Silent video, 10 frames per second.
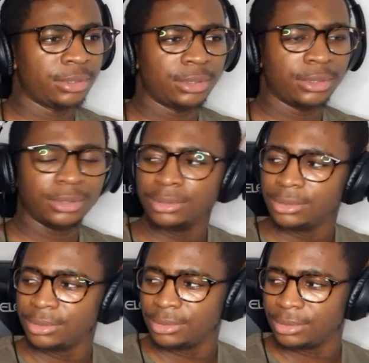
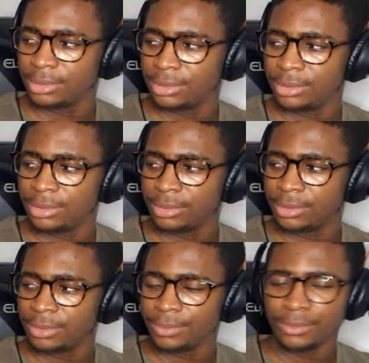
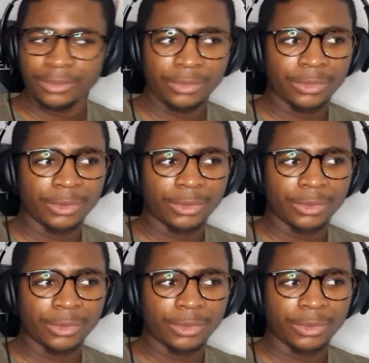No words are spoken by the person on screen.